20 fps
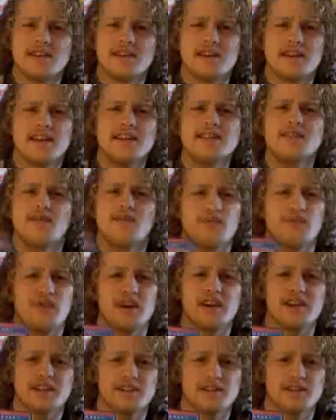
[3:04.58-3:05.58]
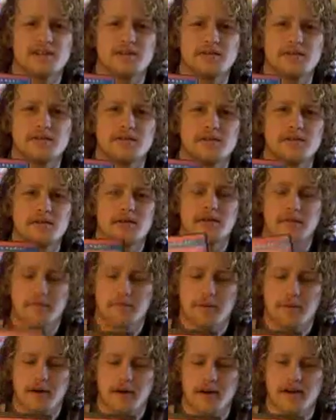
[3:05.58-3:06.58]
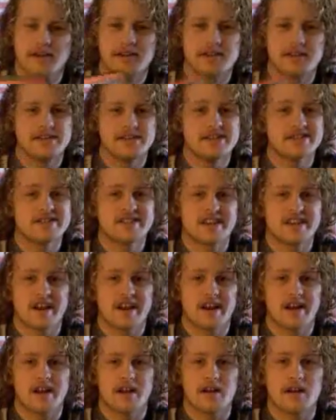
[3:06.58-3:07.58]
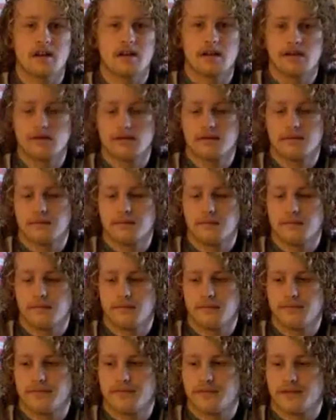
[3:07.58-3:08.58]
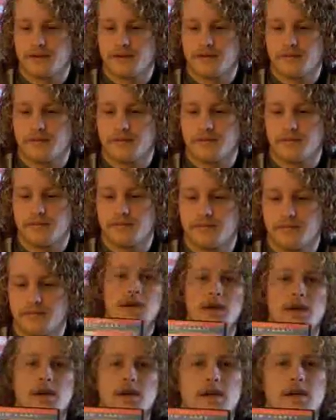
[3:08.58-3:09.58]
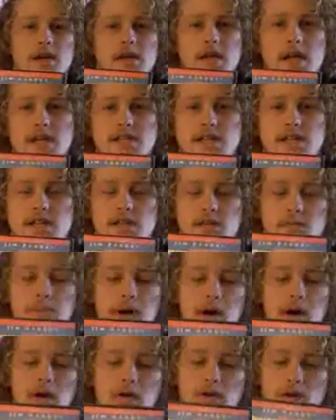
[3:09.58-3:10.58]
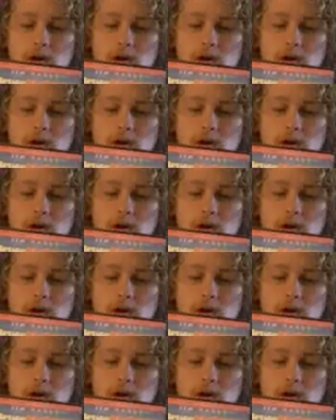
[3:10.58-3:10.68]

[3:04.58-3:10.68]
He's a funny dude, but he's Canadian. So he gets like the power